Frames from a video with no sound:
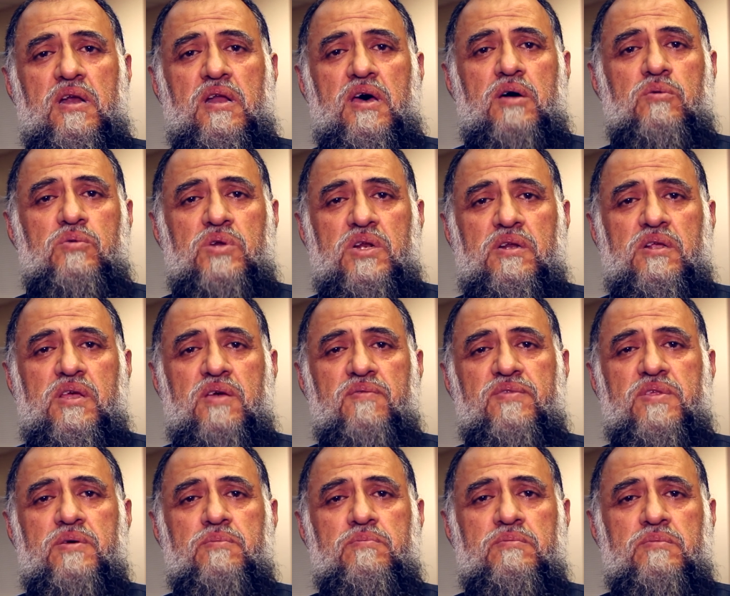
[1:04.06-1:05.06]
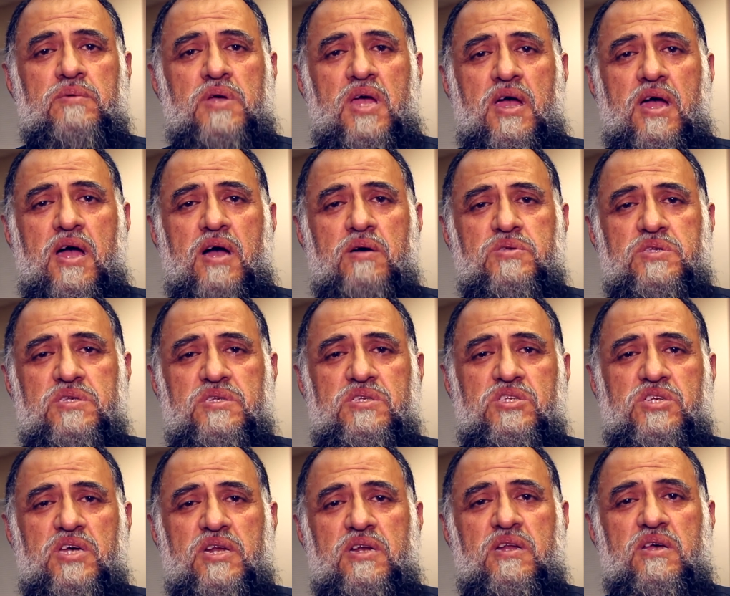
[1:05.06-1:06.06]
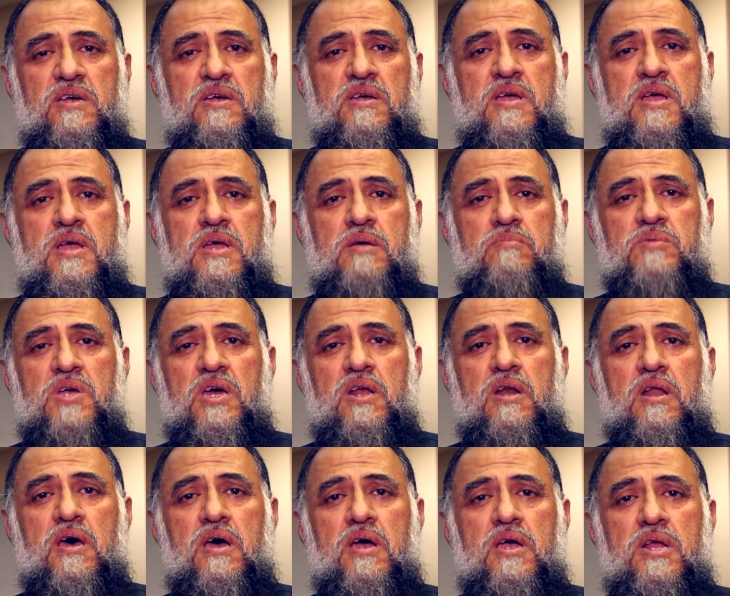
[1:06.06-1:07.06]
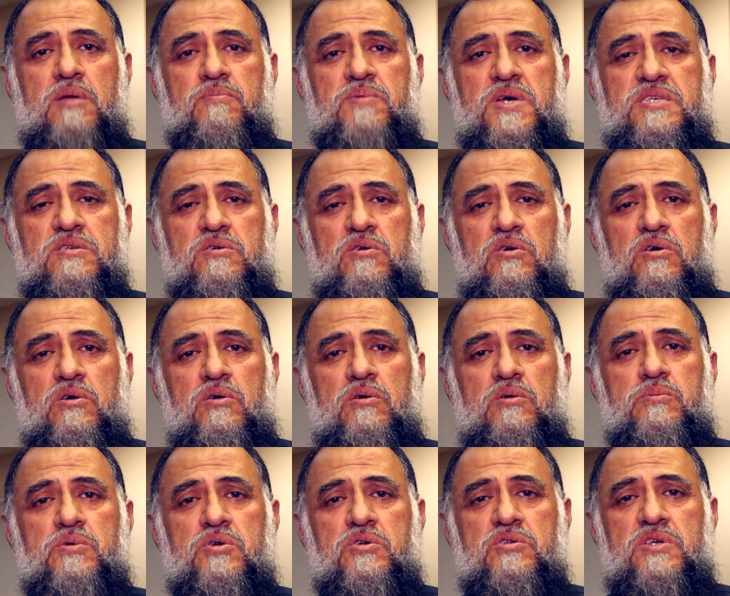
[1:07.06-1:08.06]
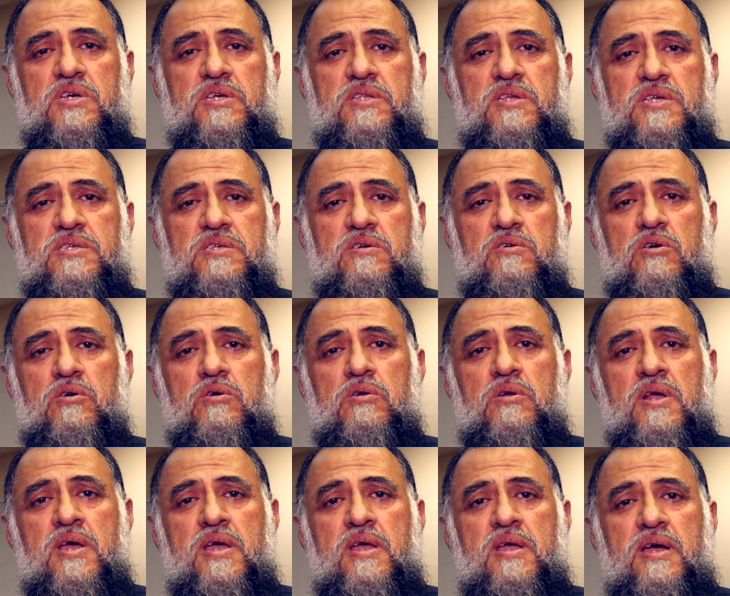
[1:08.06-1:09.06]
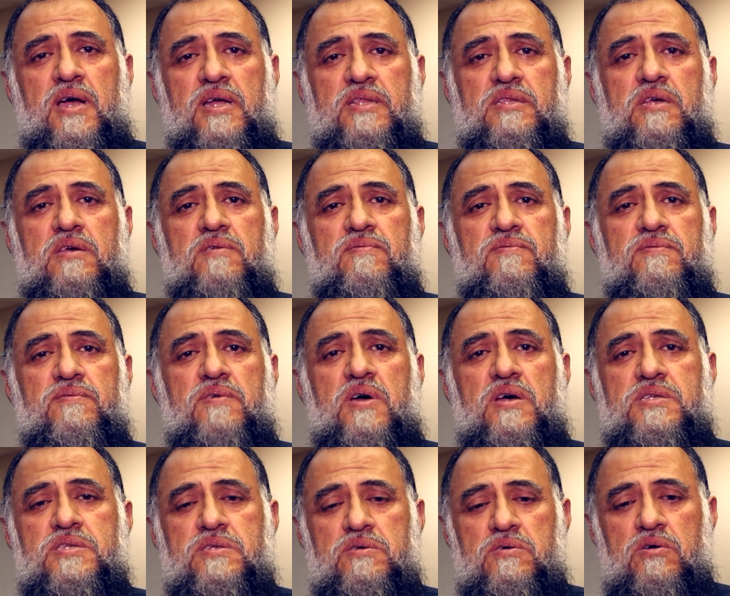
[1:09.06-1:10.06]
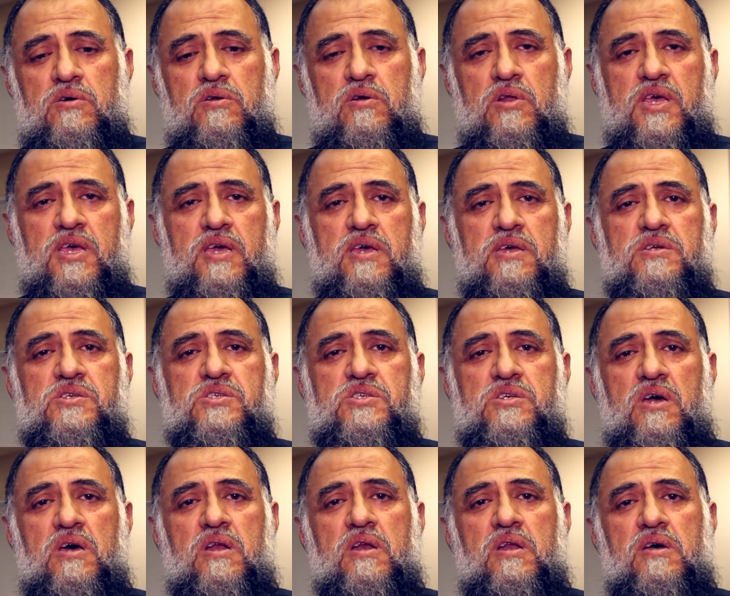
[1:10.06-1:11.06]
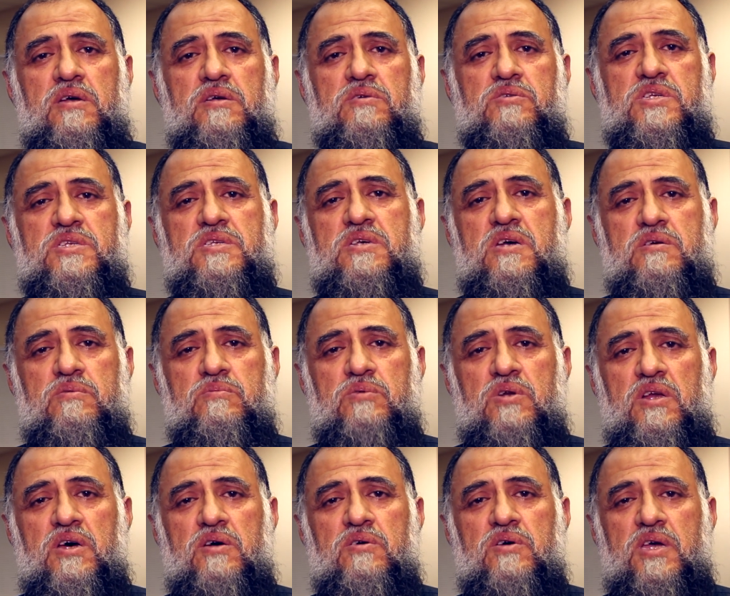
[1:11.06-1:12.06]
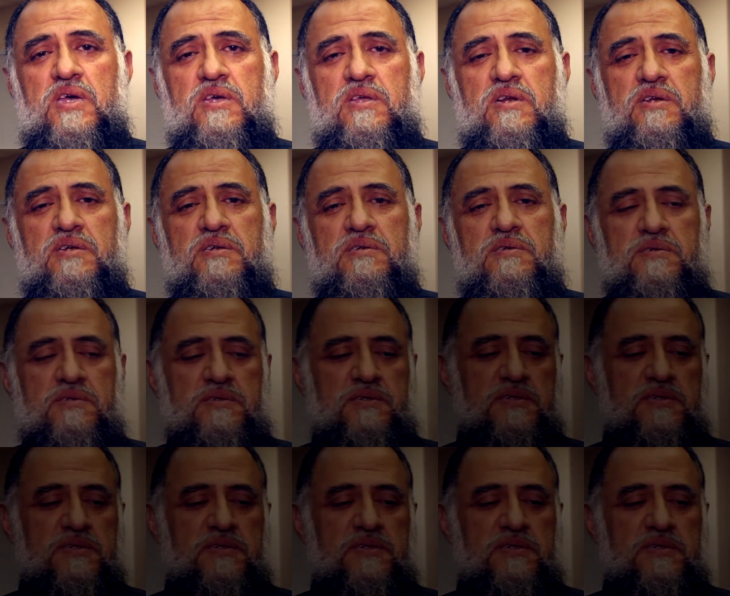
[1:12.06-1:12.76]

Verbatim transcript: Allah will give them a house in Jannah. May Allah help us all, protect us all, and give us all khair, inshallah. Jazakumullah khairan.